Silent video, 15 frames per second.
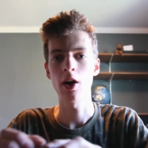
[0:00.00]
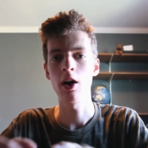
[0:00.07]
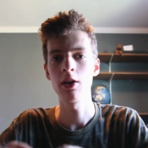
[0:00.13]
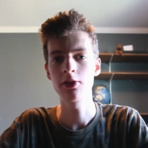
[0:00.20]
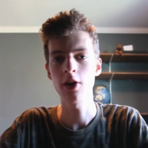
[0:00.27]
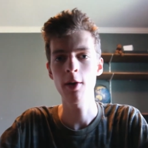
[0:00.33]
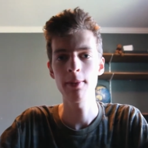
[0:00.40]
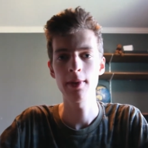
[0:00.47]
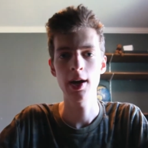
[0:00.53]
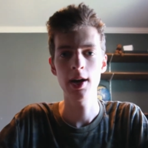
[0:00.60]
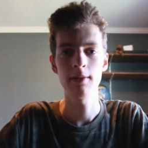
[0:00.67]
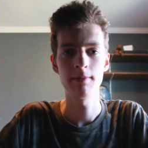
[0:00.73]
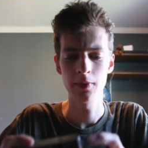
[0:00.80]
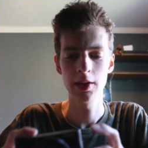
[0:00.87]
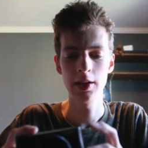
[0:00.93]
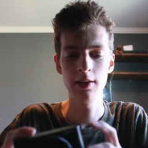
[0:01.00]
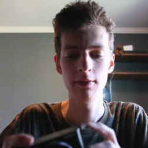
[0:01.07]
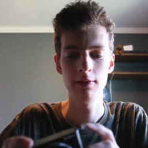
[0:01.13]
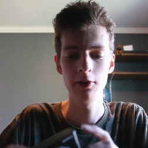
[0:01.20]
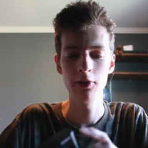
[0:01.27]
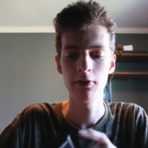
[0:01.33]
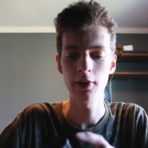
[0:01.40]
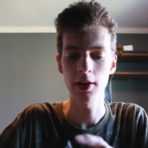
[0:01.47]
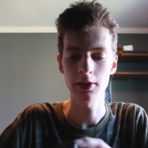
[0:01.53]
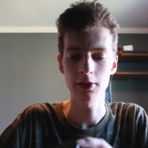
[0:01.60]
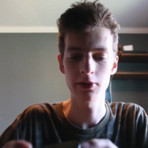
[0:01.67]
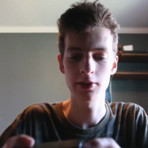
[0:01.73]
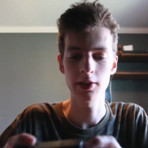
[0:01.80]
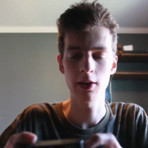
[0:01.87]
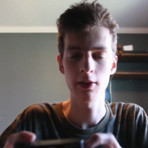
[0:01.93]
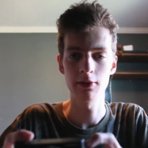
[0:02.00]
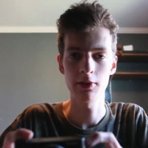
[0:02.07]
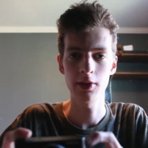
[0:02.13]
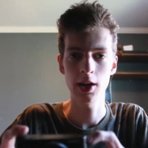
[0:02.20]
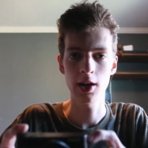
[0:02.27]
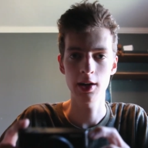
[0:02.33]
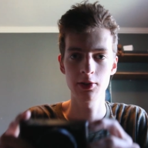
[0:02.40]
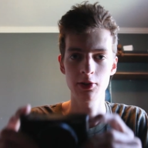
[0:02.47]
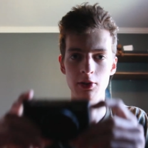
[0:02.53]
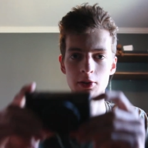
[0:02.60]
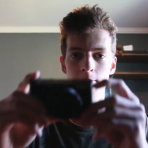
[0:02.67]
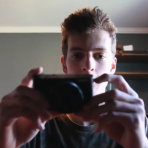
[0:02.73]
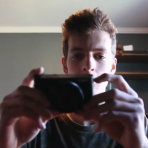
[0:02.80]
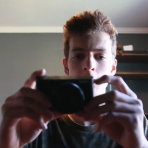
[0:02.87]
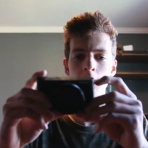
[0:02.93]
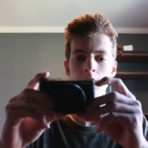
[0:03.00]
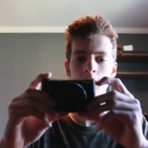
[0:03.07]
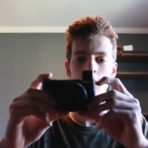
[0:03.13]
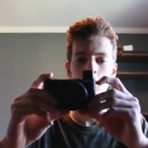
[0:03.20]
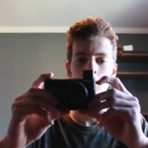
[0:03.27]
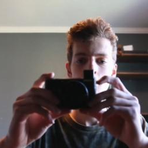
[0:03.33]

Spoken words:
On top of that, the viewfinder itself. So yeah, I showed you before.